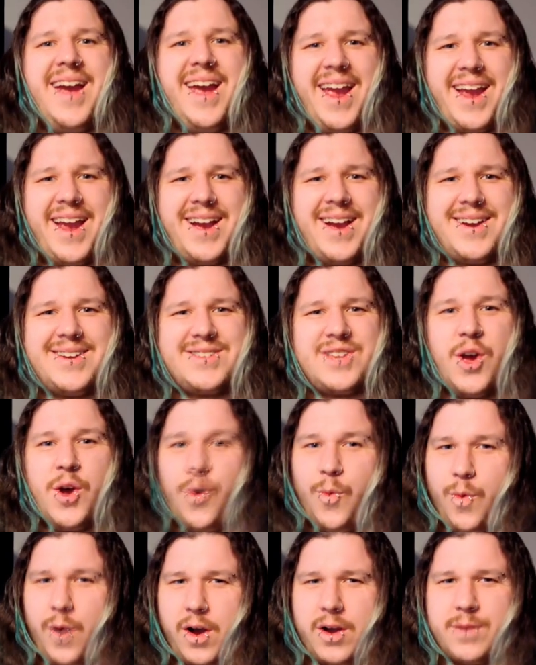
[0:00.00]
Hey guys,
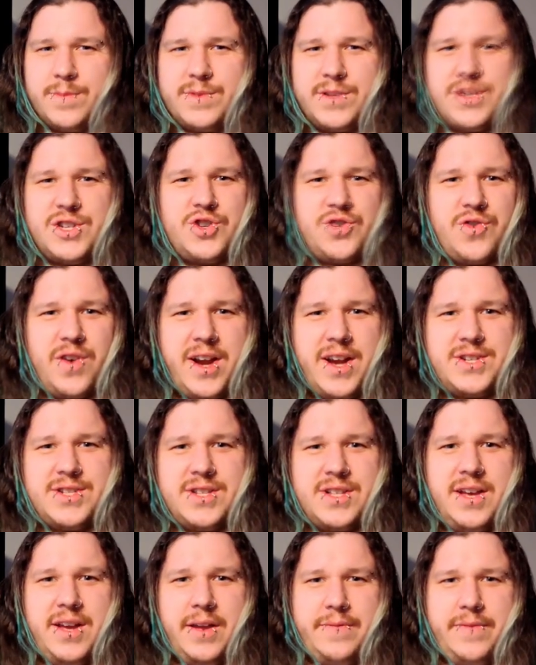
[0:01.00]
welcome to
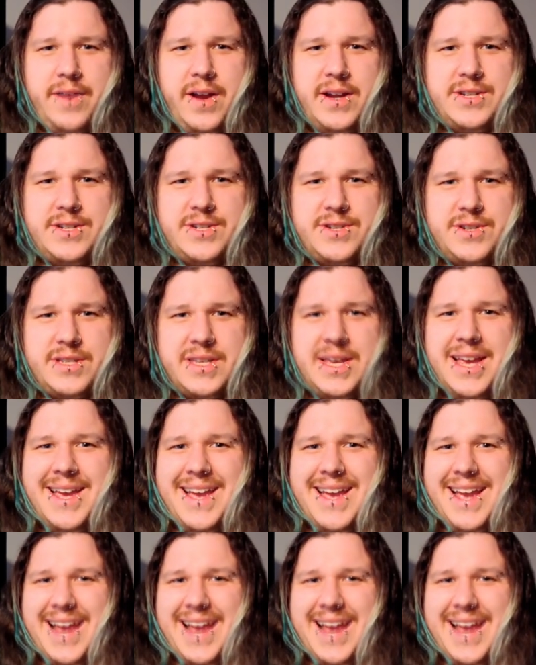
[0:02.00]
Tarantula Adventures,